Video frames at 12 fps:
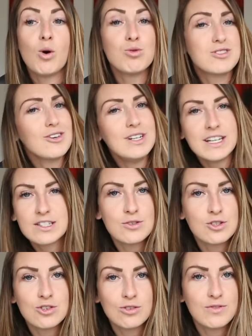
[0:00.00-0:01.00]
Also
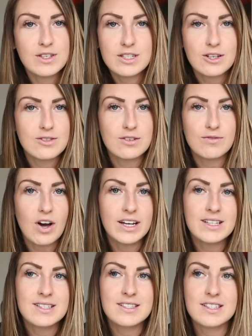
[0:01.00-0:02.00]
listen to your physio's
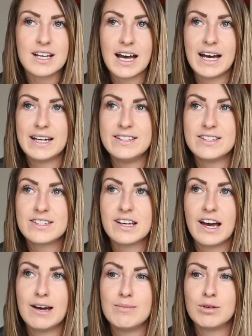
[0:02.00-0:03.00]
advice and
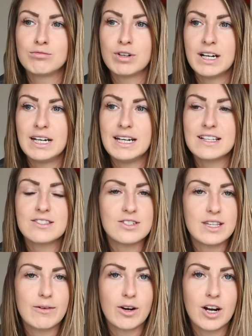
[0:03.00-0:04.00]
really listen
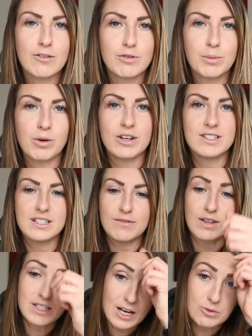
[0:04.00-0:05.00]
to their recovery process.
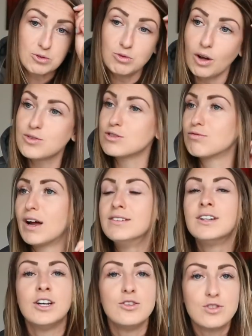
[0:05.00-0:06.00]
If they tell you not to
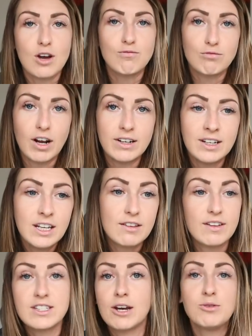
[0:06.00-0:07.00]
run, don't run.
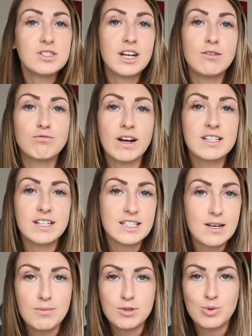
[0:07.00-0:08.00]
If they tell you to take rest
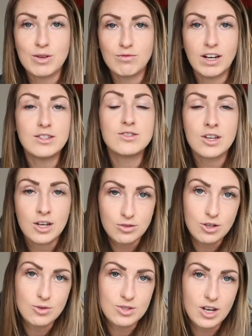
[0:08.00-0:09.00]
days in between runs,
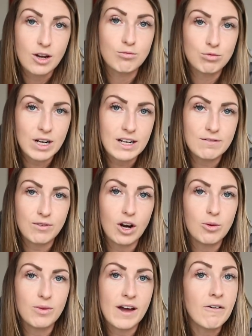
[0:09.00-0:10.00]
do so. Really
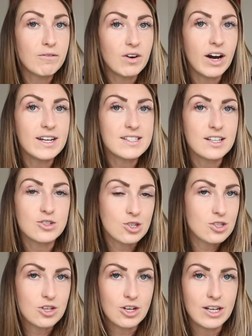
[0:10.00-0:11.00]
follow their advice
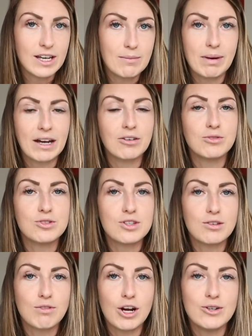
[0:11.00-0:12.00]
just so you can get back
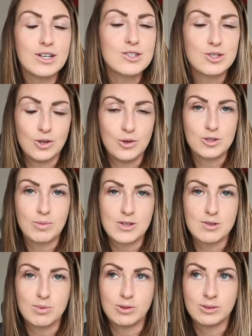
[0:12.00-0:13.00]
onto the road as as
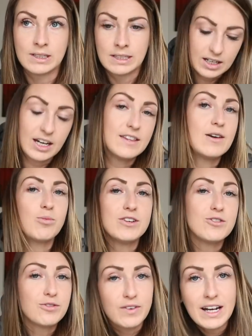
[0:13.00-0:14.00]
possible. And then
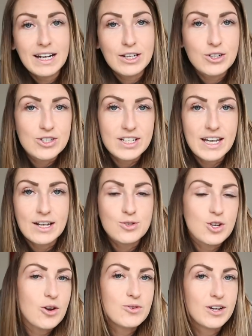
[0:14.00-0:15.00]
when you're feeling good
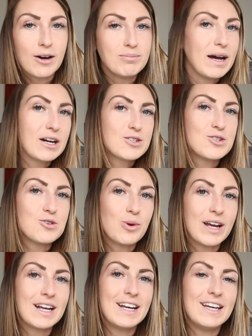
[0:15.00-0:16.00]
again, don't come back too
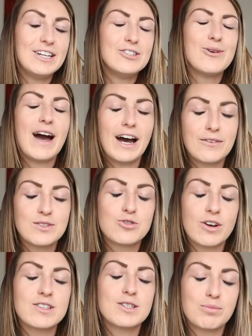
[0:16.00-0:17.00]
quickly. You have to
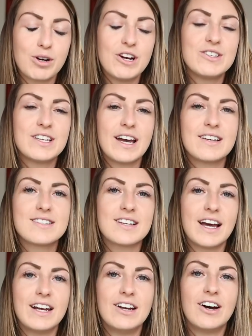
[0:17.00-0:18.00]
trust the process.
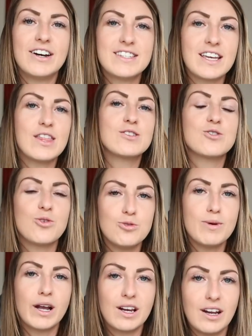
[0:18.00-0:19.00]
And I say this to
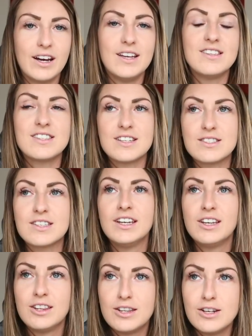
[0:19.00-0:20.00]
all my clients, it's
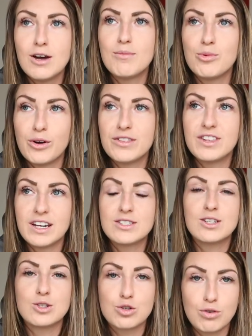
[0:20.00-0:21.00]
the number one thing
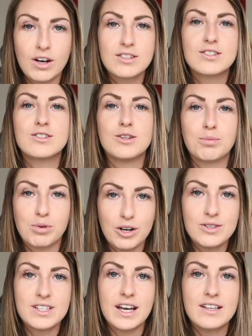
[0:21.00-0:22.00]
is to trust the
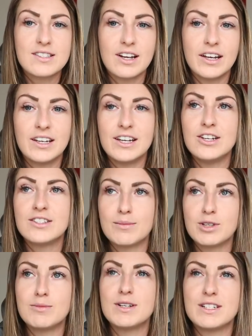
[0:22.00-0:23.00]
process. Like
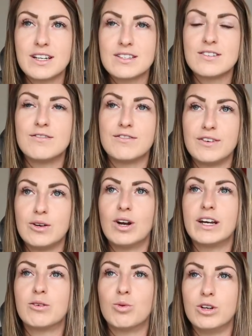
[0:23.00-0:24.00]
sometimes it doesn't feel
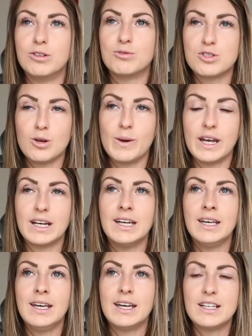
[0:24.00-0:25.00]
like what you're doing
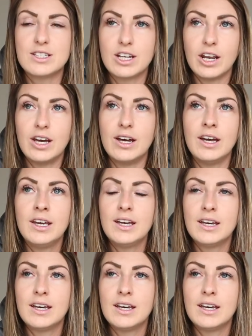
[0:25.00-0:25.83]
is gonna